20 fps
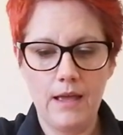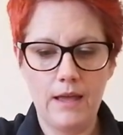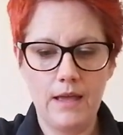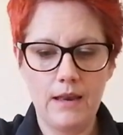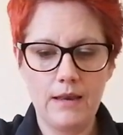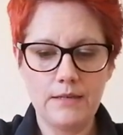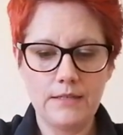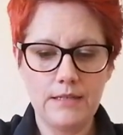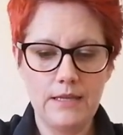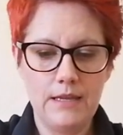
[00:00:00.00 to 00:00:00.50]

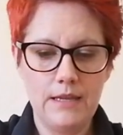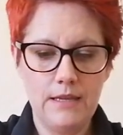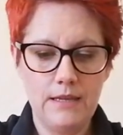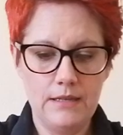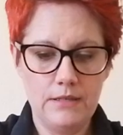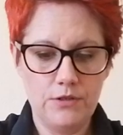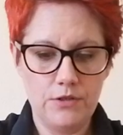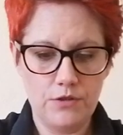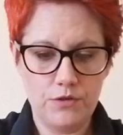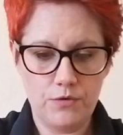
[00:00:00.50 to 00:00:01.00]
and he
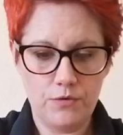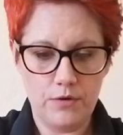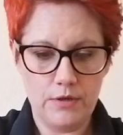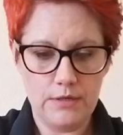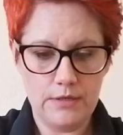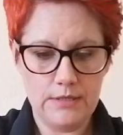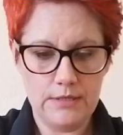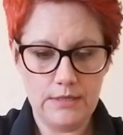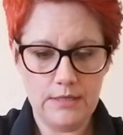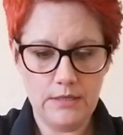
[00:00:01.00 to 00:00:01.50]
is just going
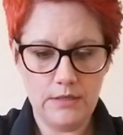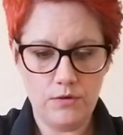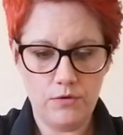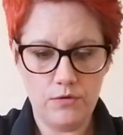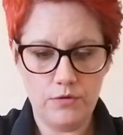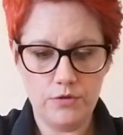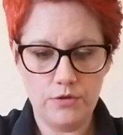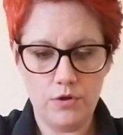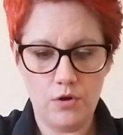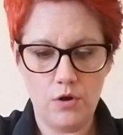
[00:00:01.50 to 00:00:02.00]
to sit
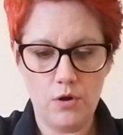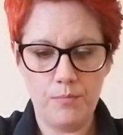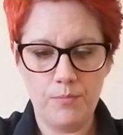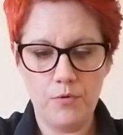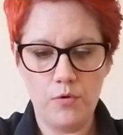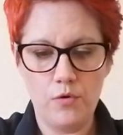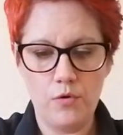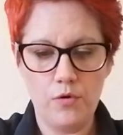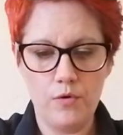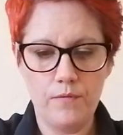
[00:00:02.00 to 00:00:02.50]
on top
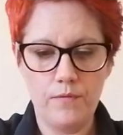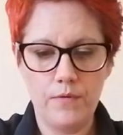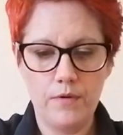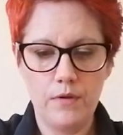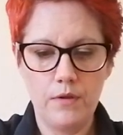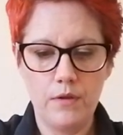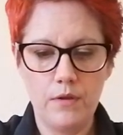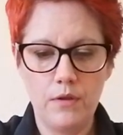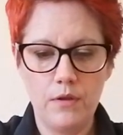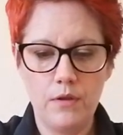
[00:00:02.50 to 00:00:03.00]
of
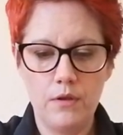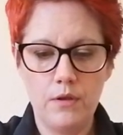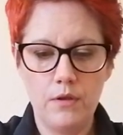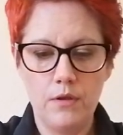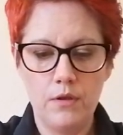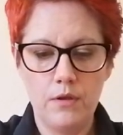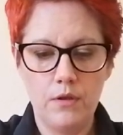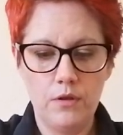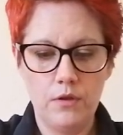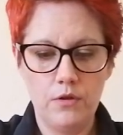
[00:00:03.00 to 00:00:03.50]

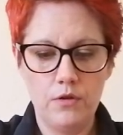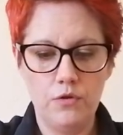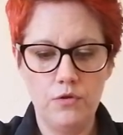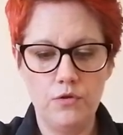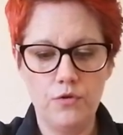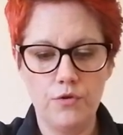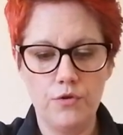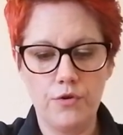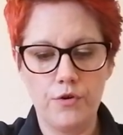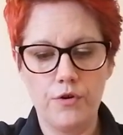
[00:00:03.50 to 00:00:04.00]

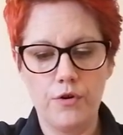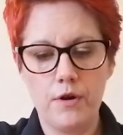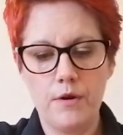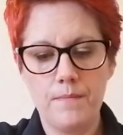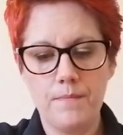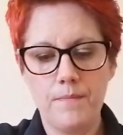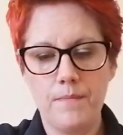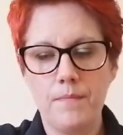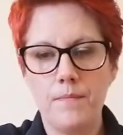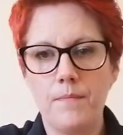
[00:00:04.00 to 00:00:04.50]
your
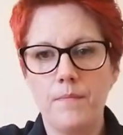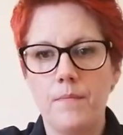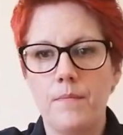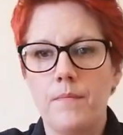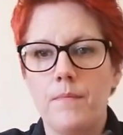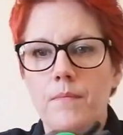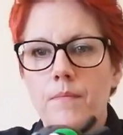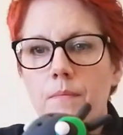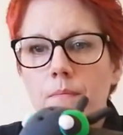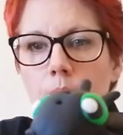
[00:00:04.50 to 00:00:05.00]

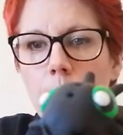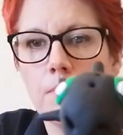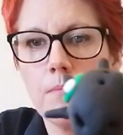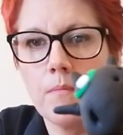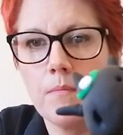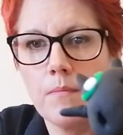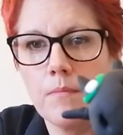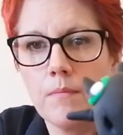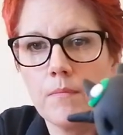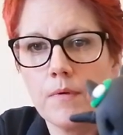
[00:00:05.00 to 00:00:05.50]

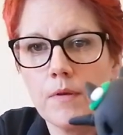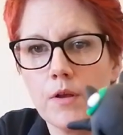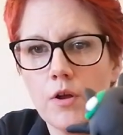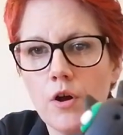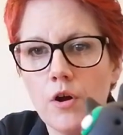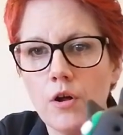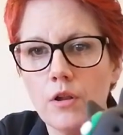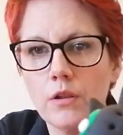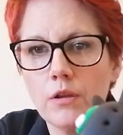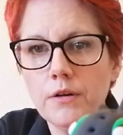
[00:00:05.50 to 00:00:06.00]

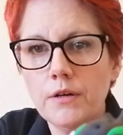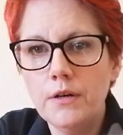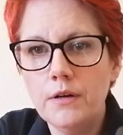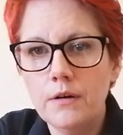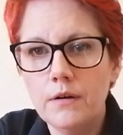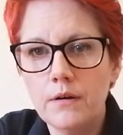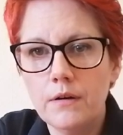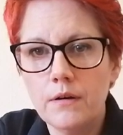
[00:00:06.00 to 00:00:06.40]
collar.